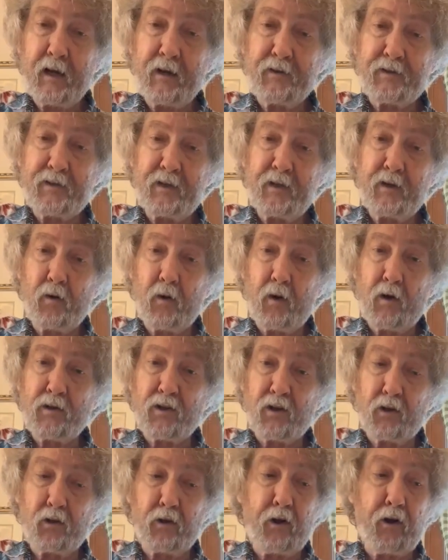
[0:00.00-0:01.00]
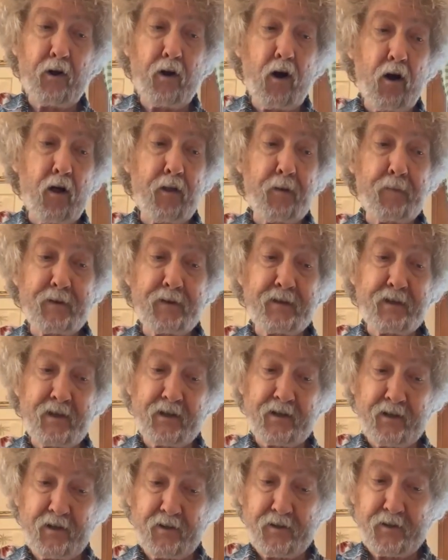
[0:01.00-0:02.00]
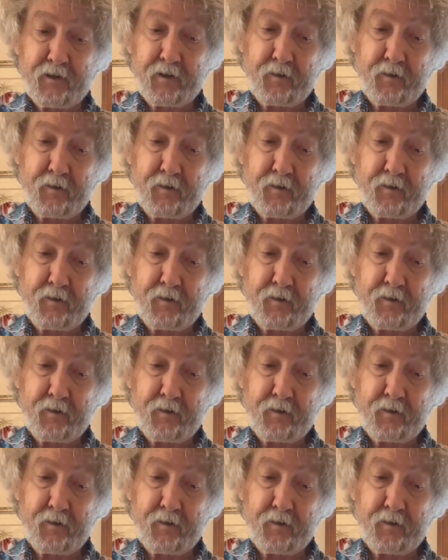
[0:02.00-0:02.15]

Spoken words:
C chords, learn all the positions.